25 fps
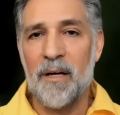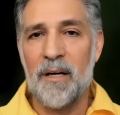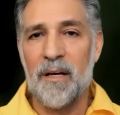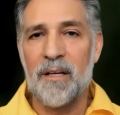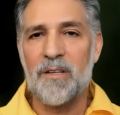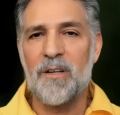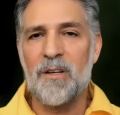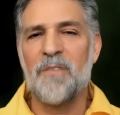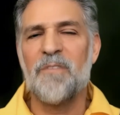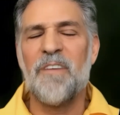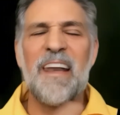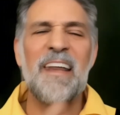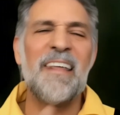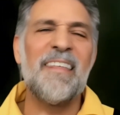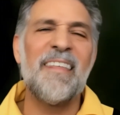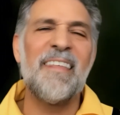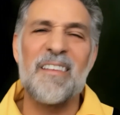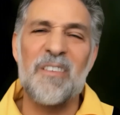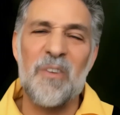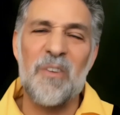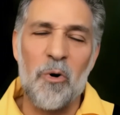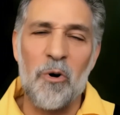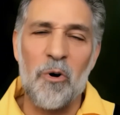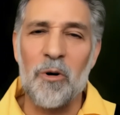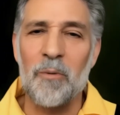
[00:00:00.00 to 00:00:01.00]
So if anything's
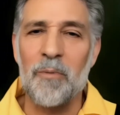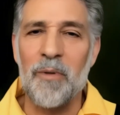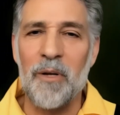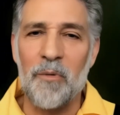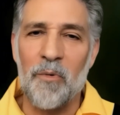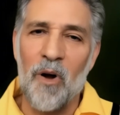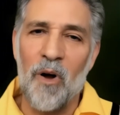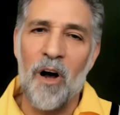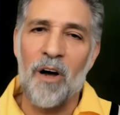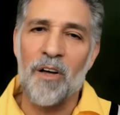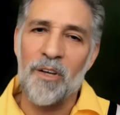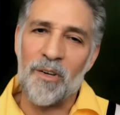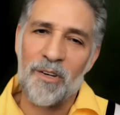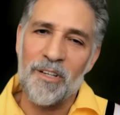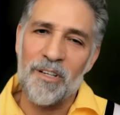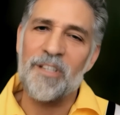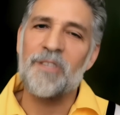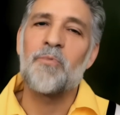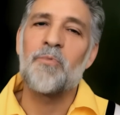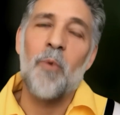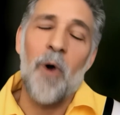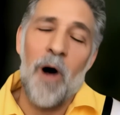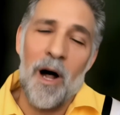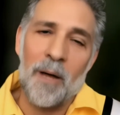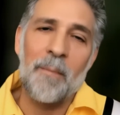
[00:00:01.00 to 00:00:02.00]
horribly wrong, you can
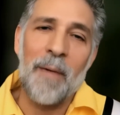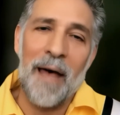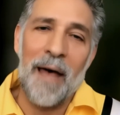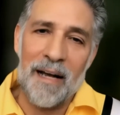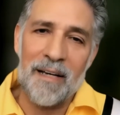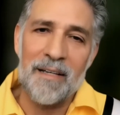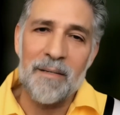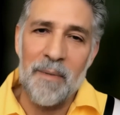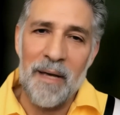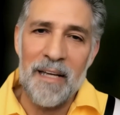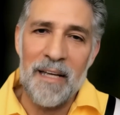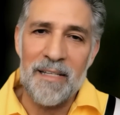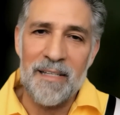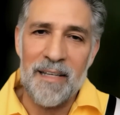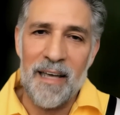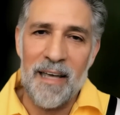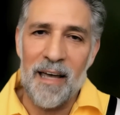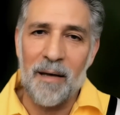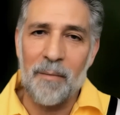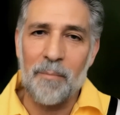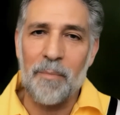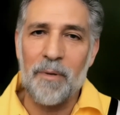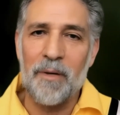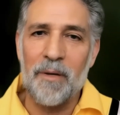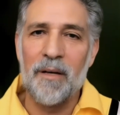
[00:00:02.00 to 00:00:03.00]
just walk back to base
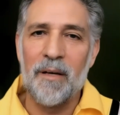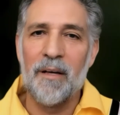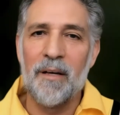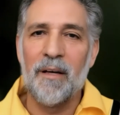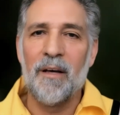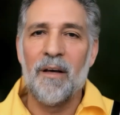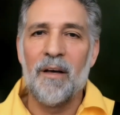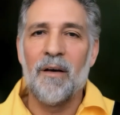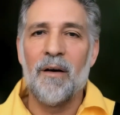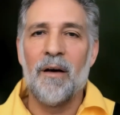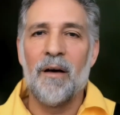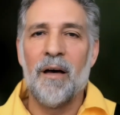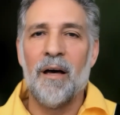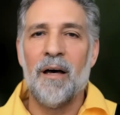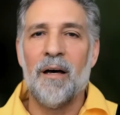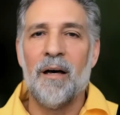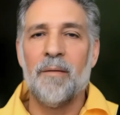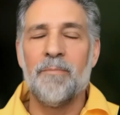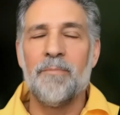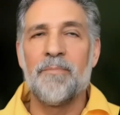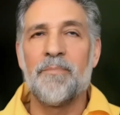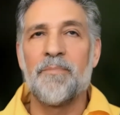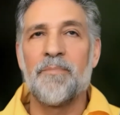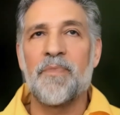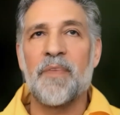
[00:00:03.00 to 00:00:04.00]

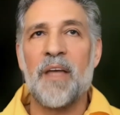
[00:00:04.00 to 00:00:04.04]
camp.